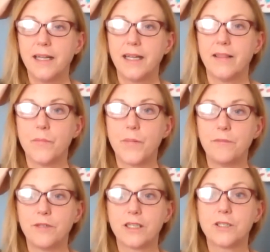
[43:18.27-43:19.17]
in the
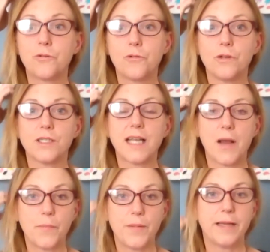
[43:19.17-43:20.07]
public schools,
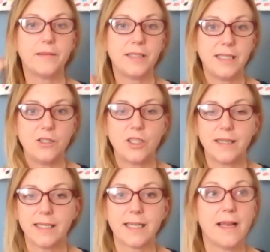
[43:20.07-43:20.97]
teaching
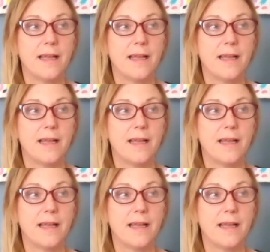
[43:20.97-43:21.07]
this